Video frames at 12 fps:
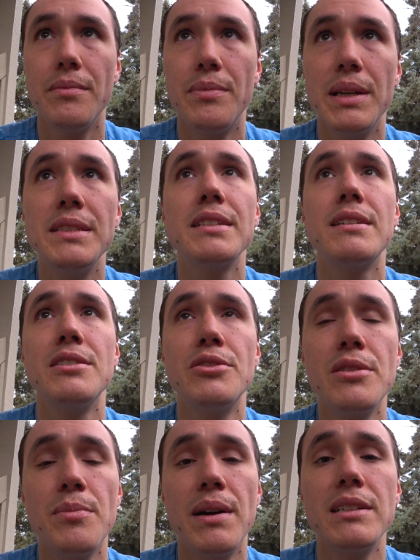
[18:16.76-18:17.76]
basically
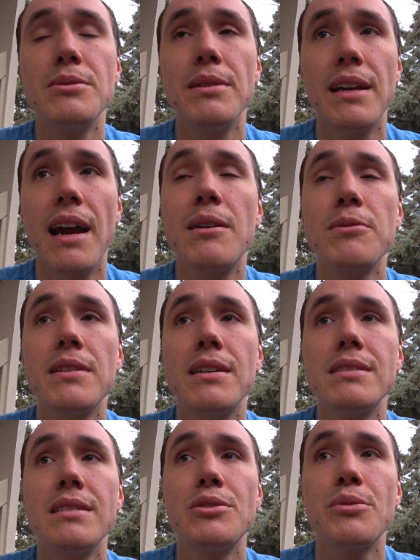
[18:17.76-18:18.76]
do the best we can with that
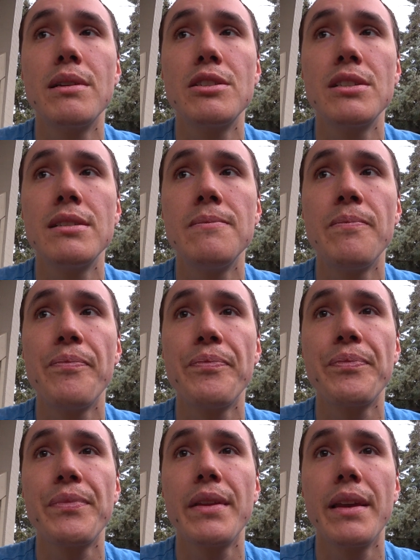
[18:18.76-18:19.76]
situation,
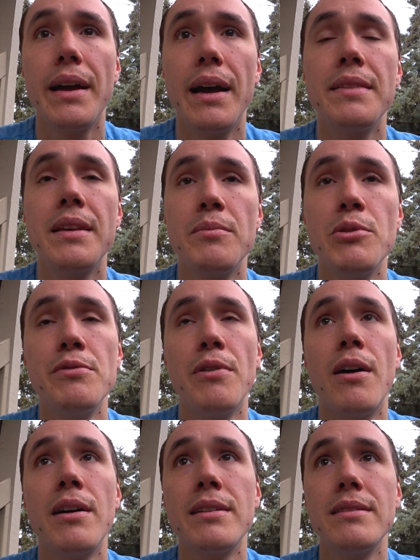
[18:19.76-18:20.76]
and then move
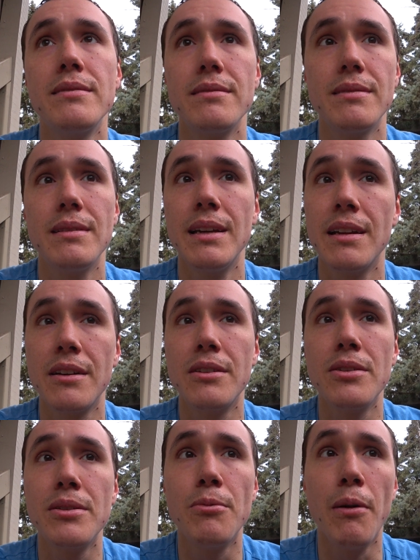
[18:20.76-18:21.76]
on in a
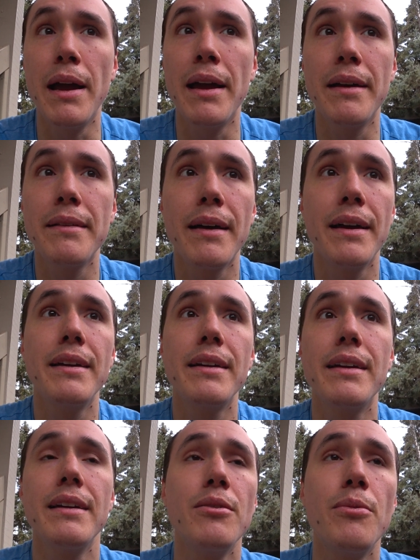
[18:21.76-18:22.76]
good way, like
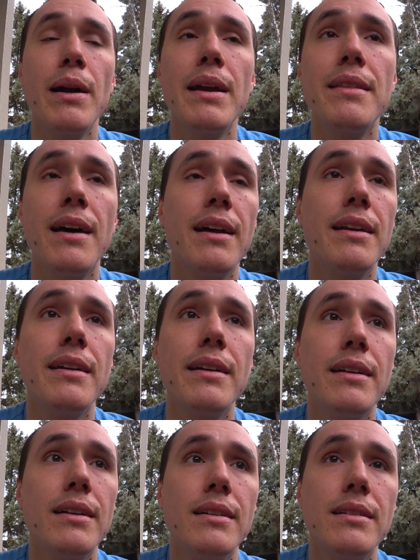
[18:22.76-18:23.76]
in a way that
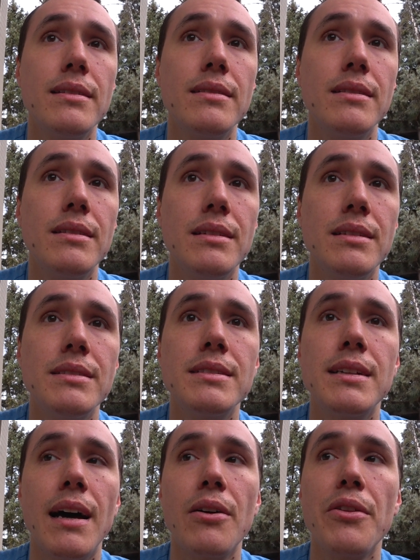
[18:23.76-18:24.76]

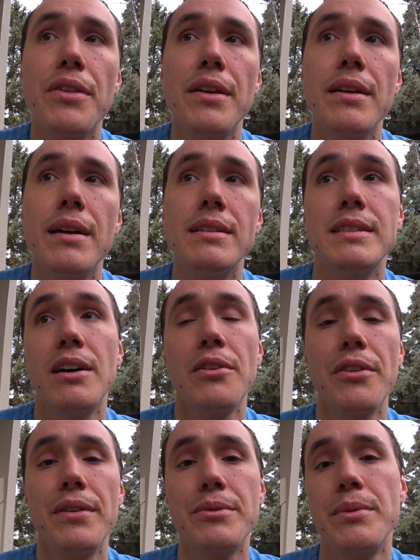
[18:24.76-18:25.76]
is healthy, as
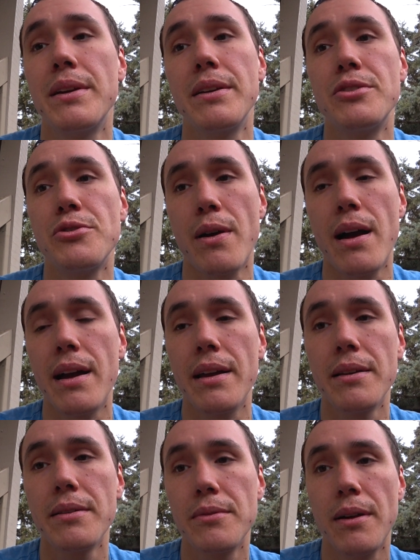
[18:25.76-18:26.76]
healthy as we could
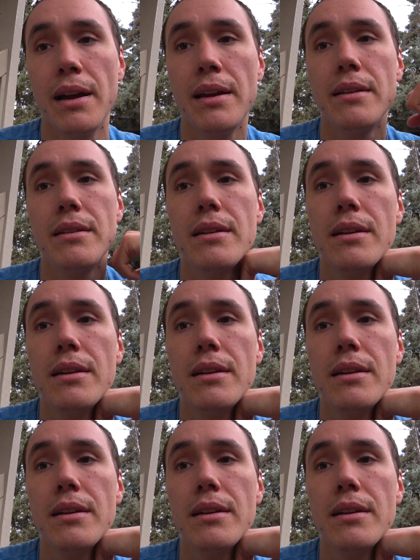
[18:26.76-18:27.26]
try, right?